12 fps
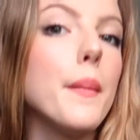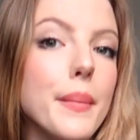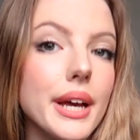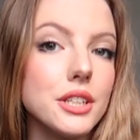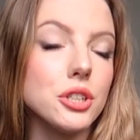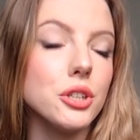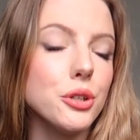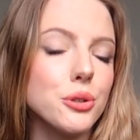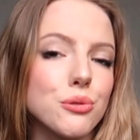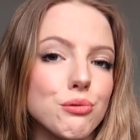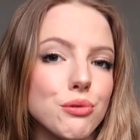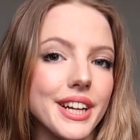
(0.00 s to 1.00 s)
Make sure you
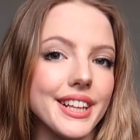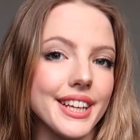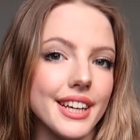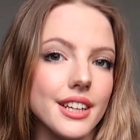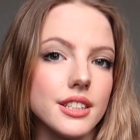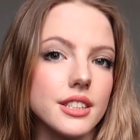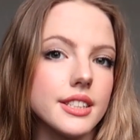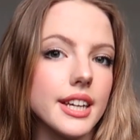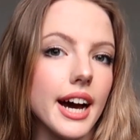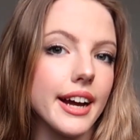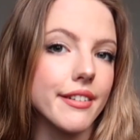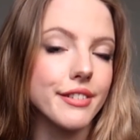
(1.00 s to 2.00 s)
really
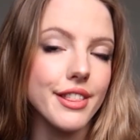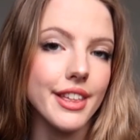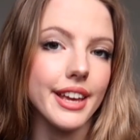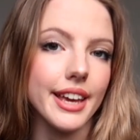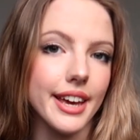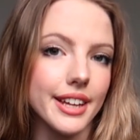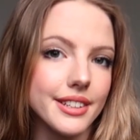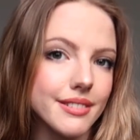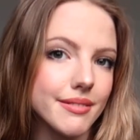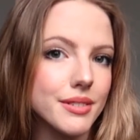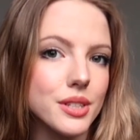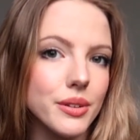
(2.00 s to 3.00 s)
tuck everything
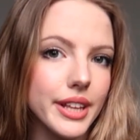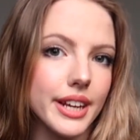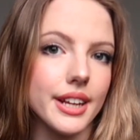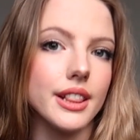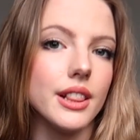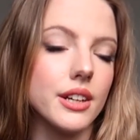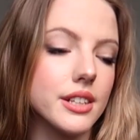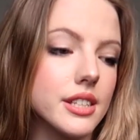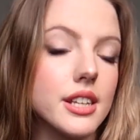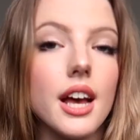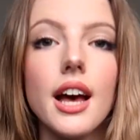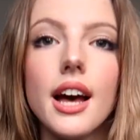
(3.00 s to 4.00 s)
in so that it
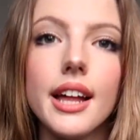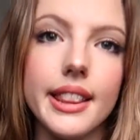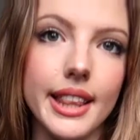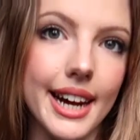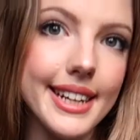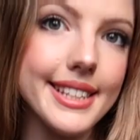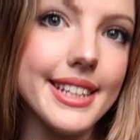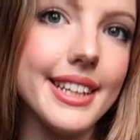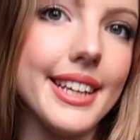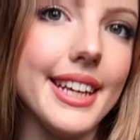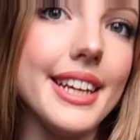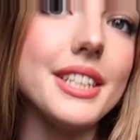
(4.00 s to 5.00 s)
looks nice
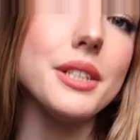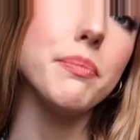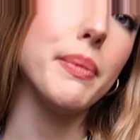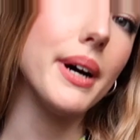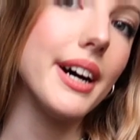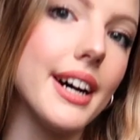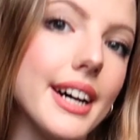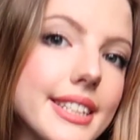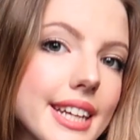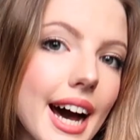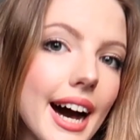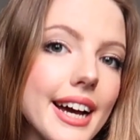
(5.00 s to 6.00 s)
and neat, but
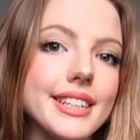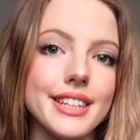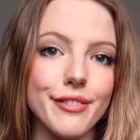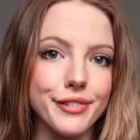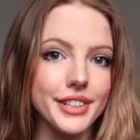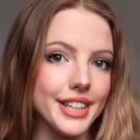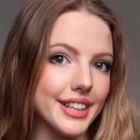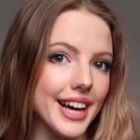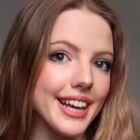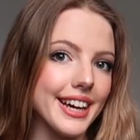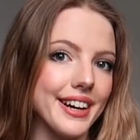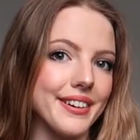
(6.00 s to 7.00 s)
I definitely
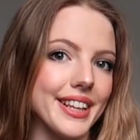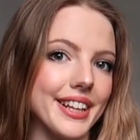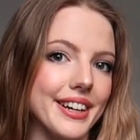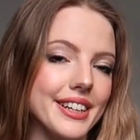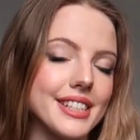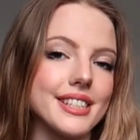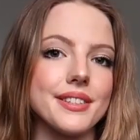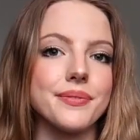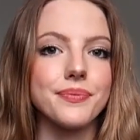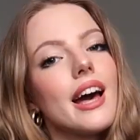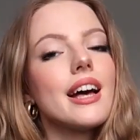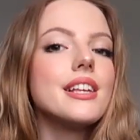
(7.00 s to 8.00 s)
like how it looks.
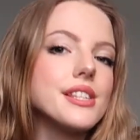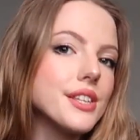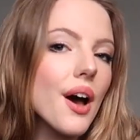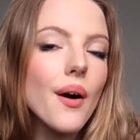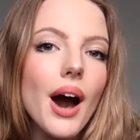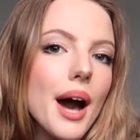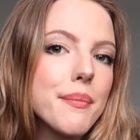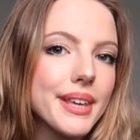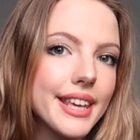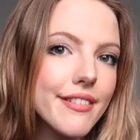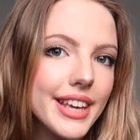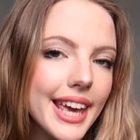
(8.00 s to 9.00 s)
So I'm
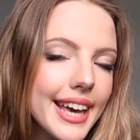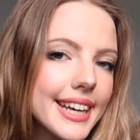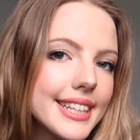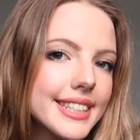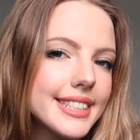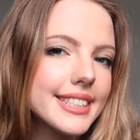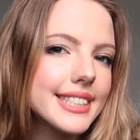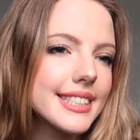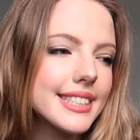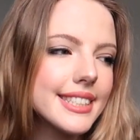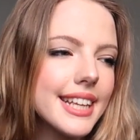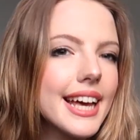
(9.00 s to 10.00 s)
giving it
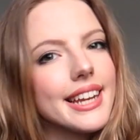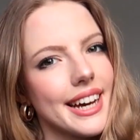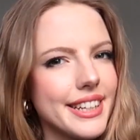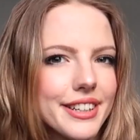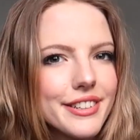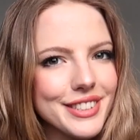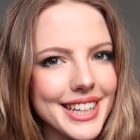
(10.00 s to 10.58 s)
a 9 out of